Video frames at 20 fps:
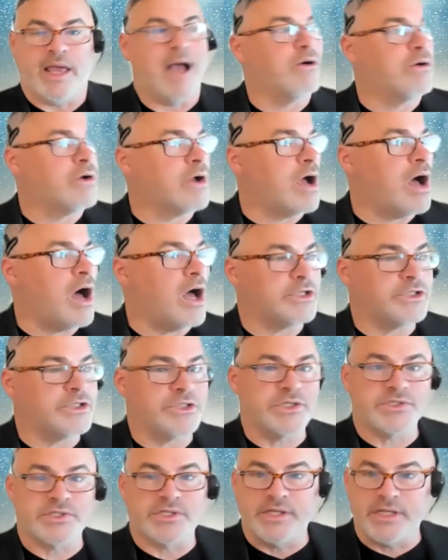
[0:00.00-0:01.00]
how
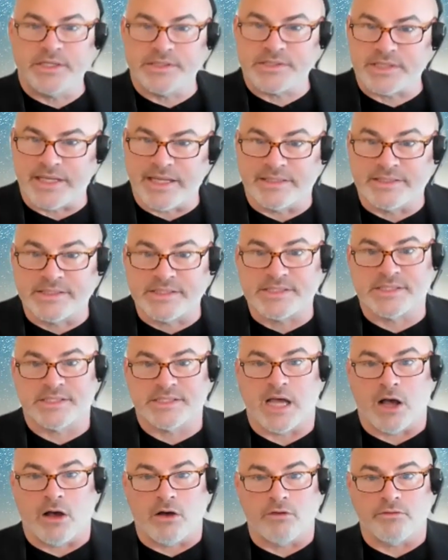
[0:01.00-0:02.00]
consciousness
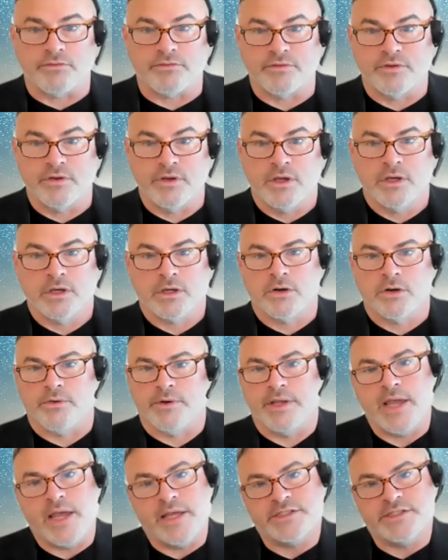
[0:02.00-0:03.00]
itself
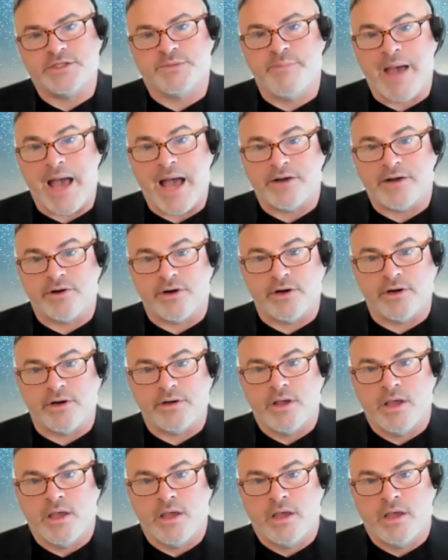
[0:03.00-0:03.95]
creates matter,